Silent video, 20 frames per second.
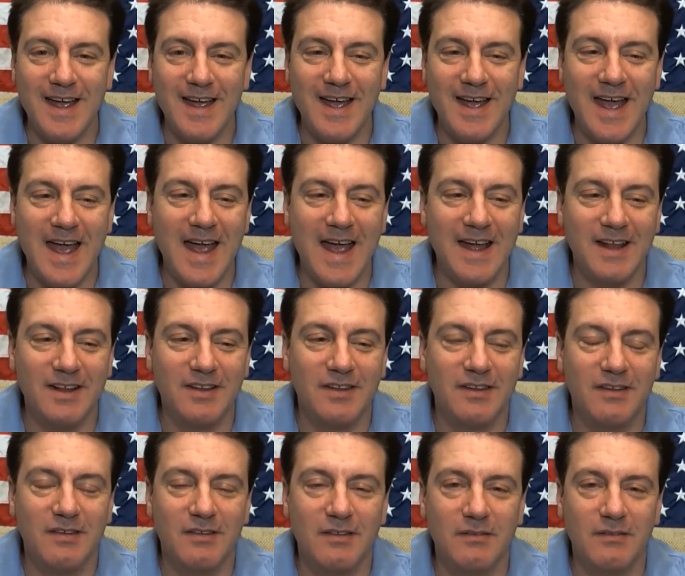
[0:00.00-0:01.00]

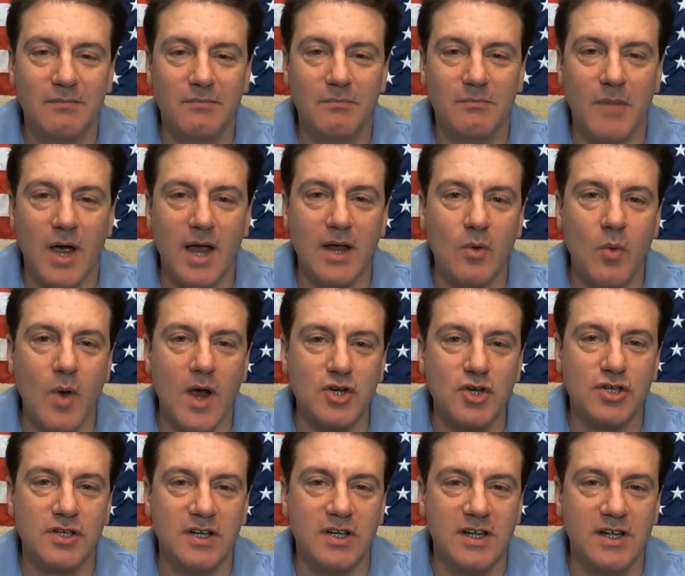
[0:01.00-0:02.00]
And my
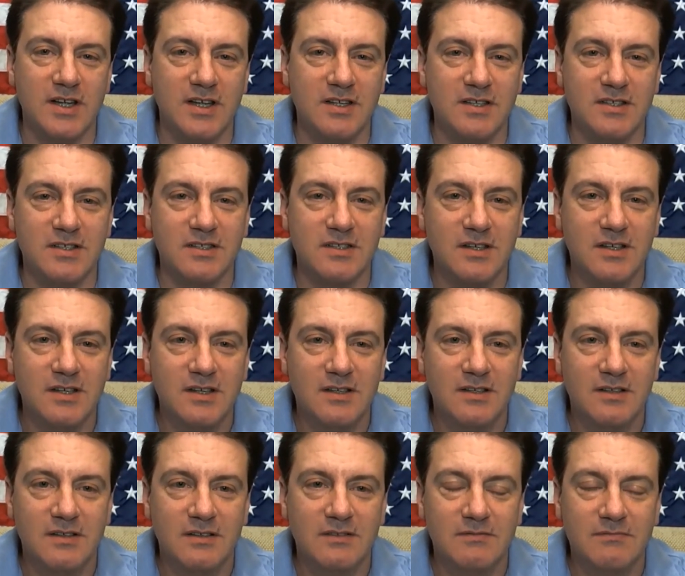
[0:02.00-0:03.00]
question is,
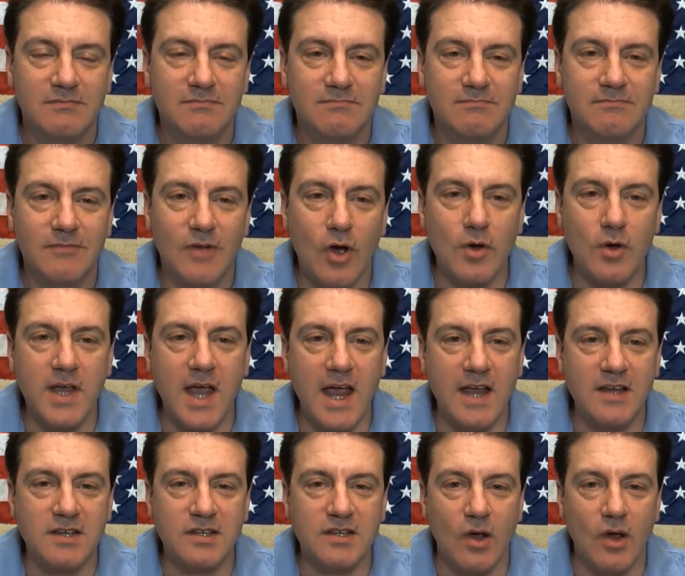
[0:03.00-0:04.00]

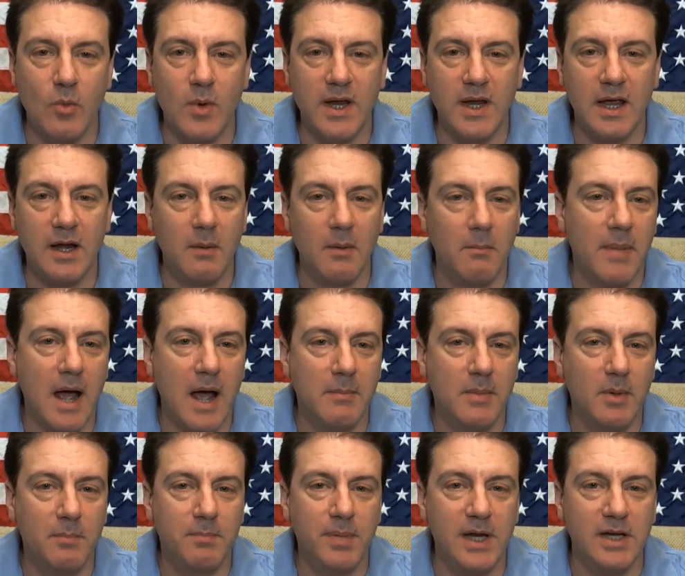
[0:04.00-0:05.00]
okay, so we get
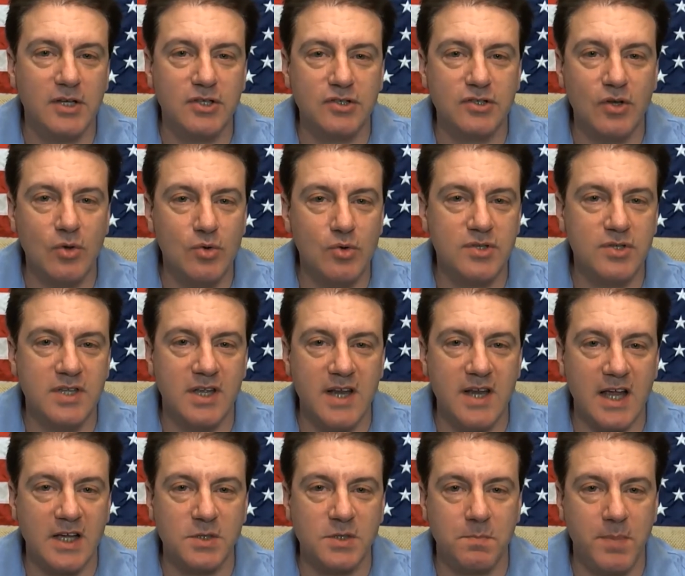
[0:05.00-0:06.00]
Obama impeached. Who's the
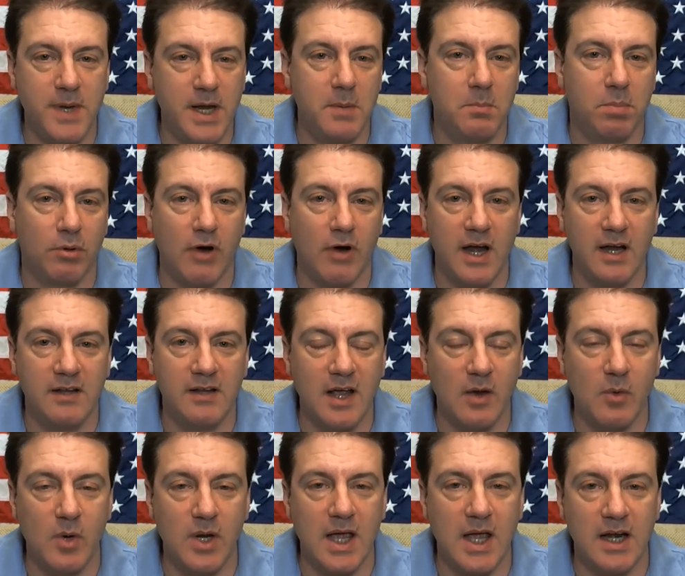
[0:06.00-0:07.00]
next pea-brain
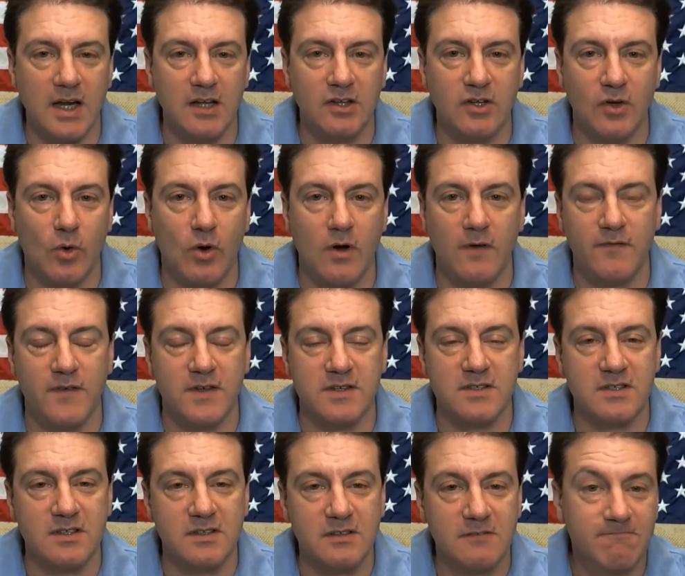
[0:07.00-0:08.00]
that we get into office?